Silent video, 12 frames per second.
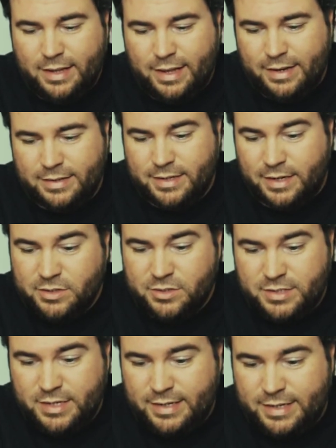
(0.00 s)
and to
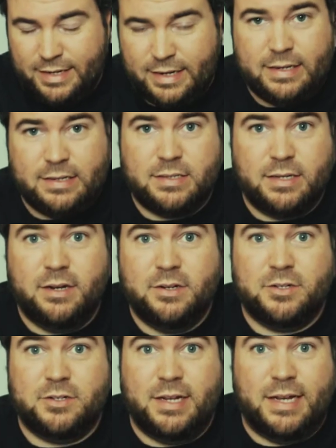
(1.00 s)
understand it is to
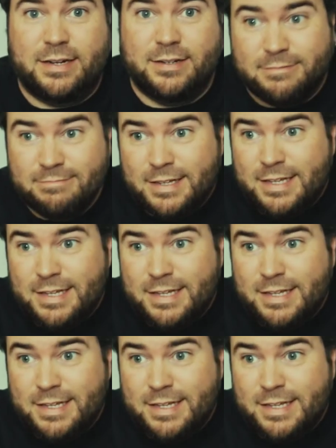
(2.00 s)
understand